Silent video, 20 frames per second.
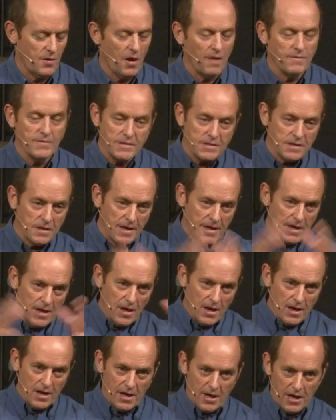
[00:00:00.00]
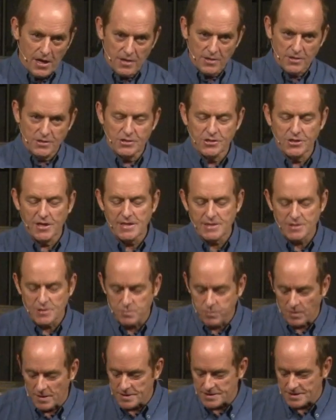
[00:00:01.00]
Obviously,
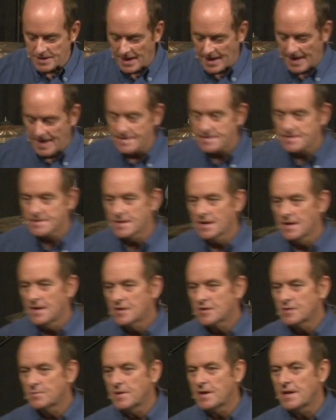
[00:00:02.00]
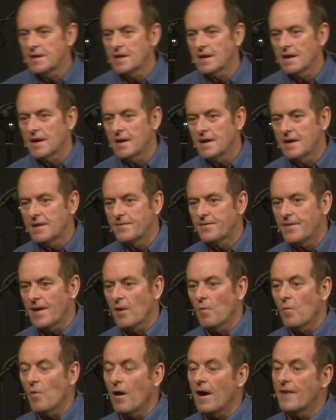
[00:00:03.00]
Jesus wants us to be, if
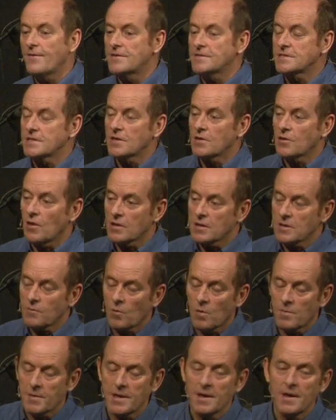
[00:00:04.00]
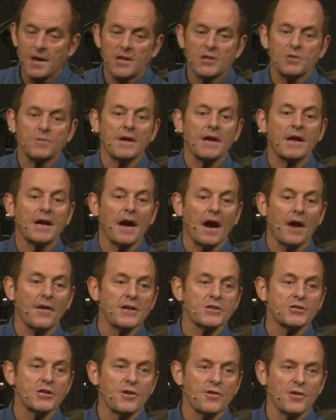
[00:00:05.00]
our wife is a godly woman, to
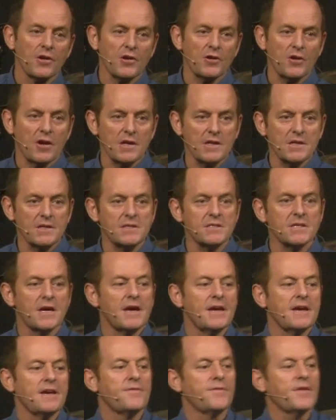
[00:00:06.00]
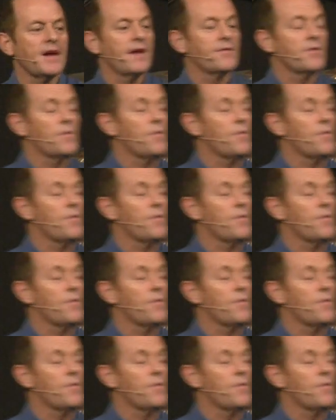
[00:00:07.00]
encourage her in a godliness. If we have